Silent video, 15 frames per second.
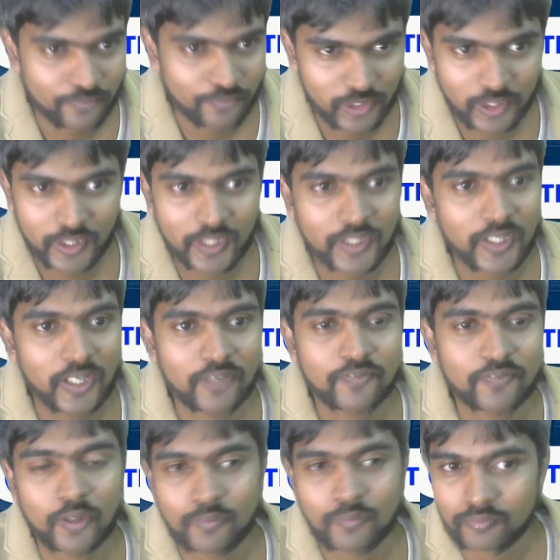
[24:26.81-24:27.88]
fill that entire
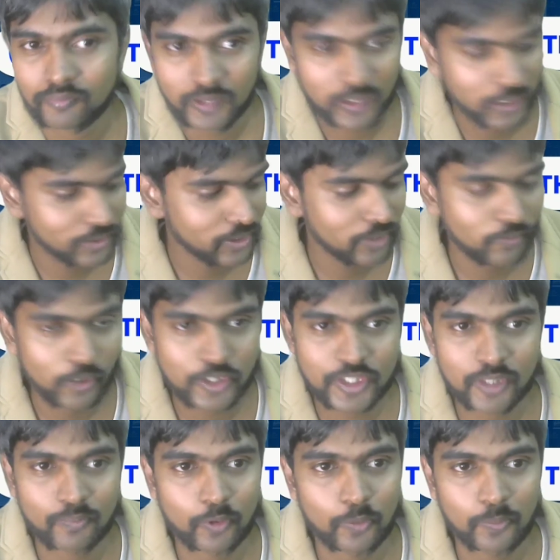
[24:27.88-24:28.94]
form, click that
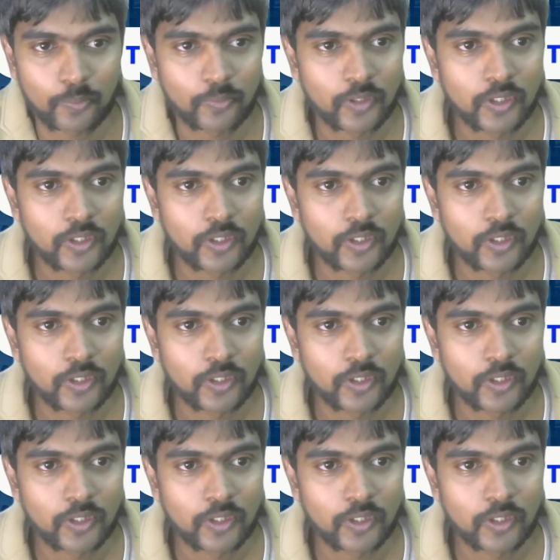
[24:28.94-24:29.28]
WhatsApp group.